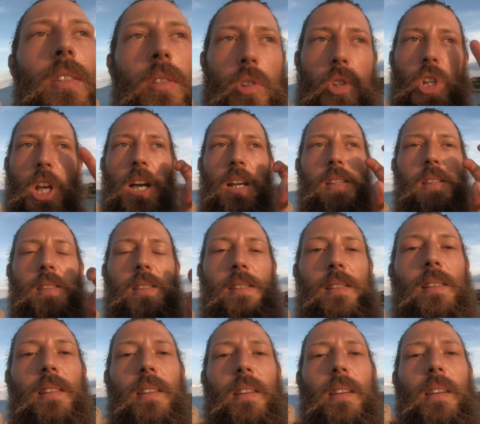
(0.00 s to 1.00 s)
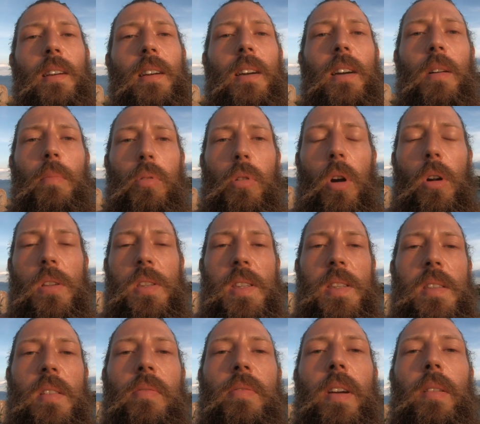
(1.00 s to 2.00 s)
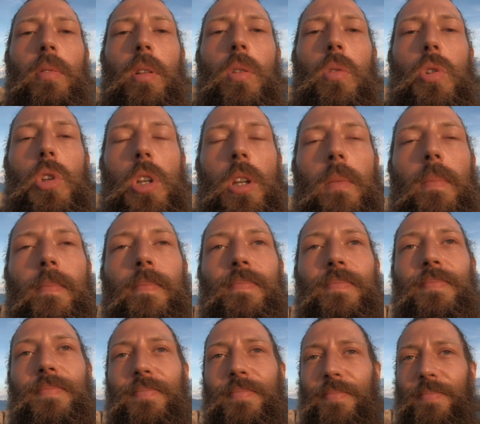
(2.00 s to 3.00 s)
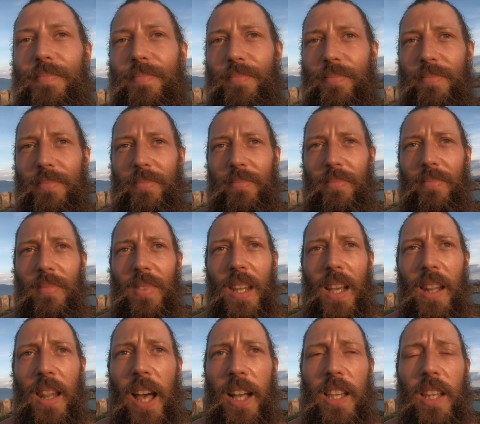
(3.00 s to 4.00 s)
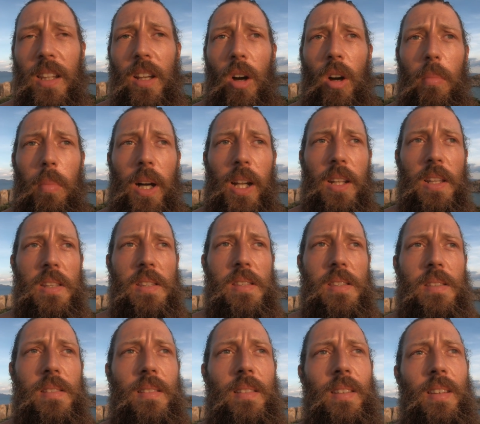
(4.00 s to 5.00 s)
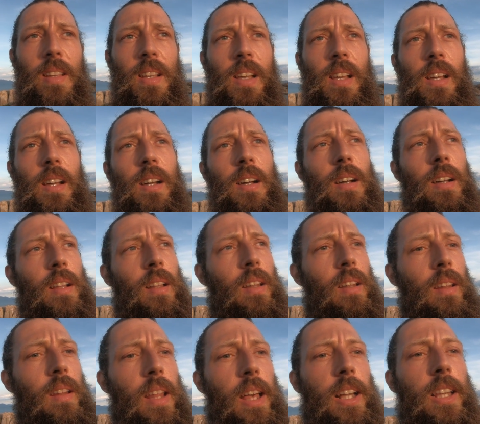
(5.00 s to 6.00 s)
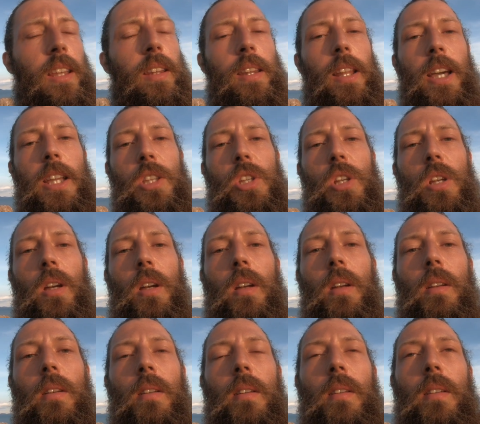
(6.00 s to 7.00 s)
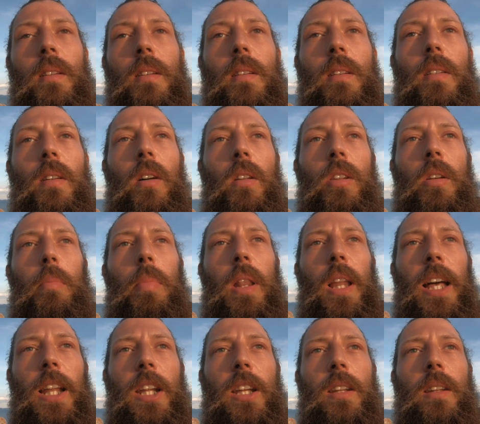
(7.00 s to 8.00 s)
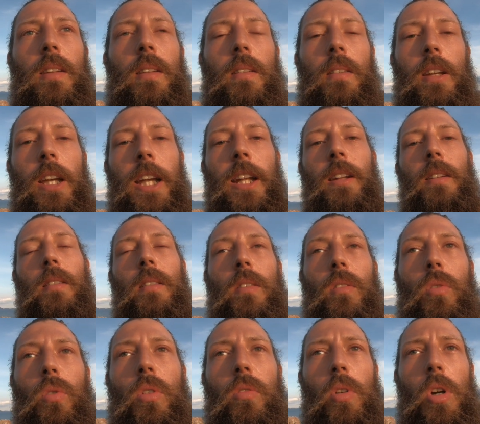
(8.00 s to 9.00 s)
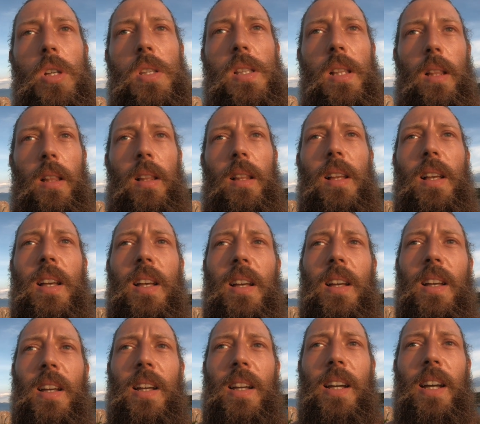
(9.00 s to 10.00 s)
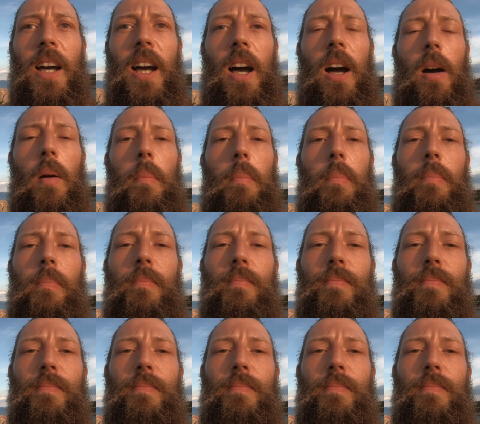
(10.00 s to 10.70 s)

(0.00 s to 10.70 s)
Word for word: just a process of evolution. Like in our bodies, like in nature, on the planet and universal. Um,